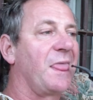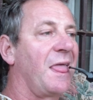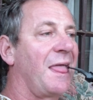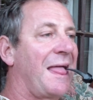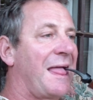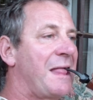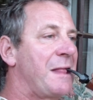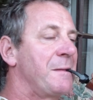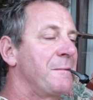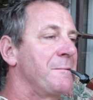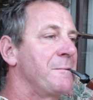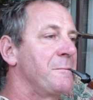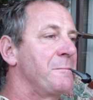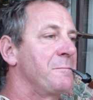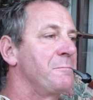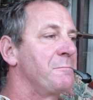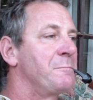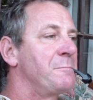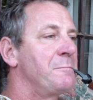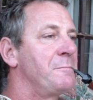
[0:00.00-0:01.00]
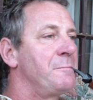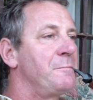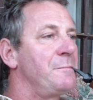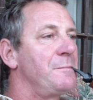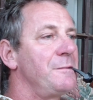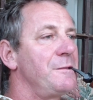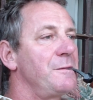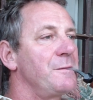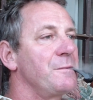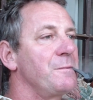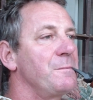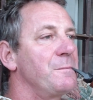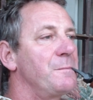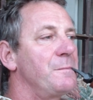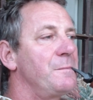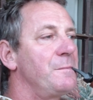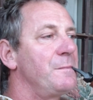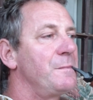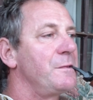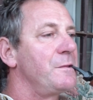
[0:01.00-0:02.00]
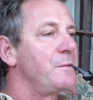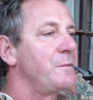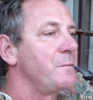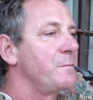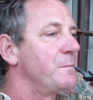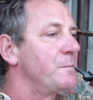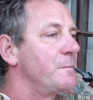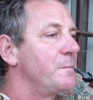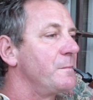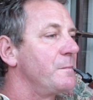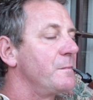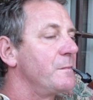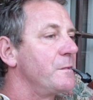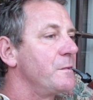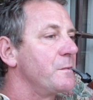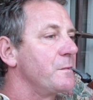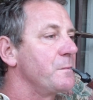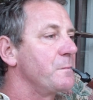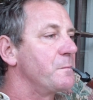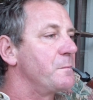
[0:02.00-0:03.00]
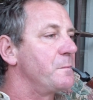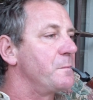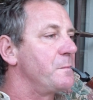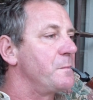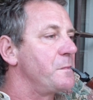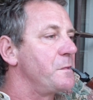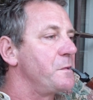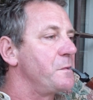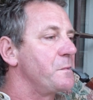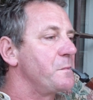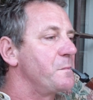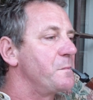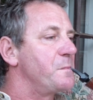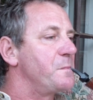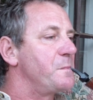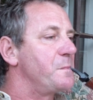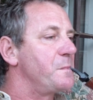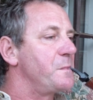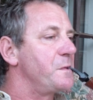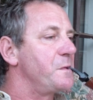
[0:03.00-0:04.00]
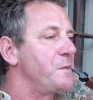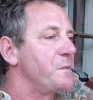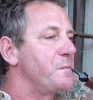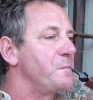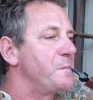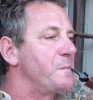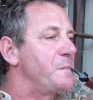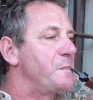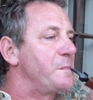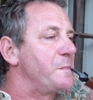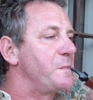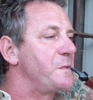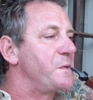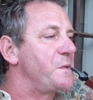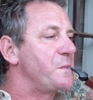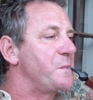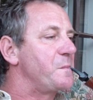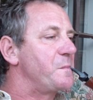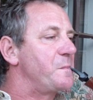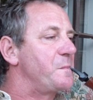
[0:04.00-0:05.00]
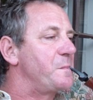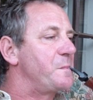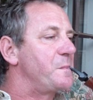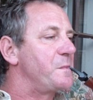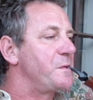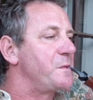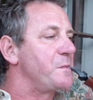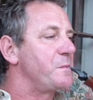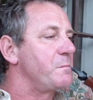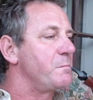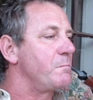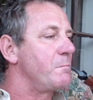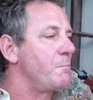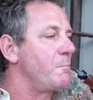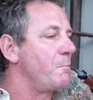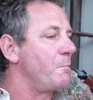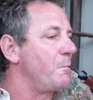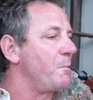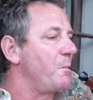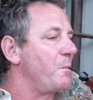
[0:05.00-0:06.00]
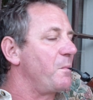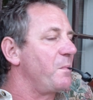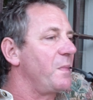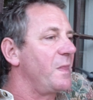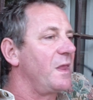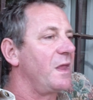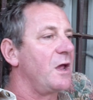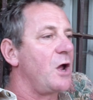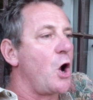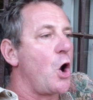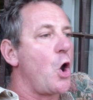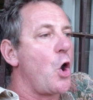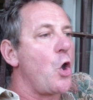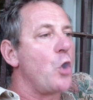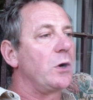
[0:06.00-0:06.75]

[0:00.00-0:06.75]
(no one is talking)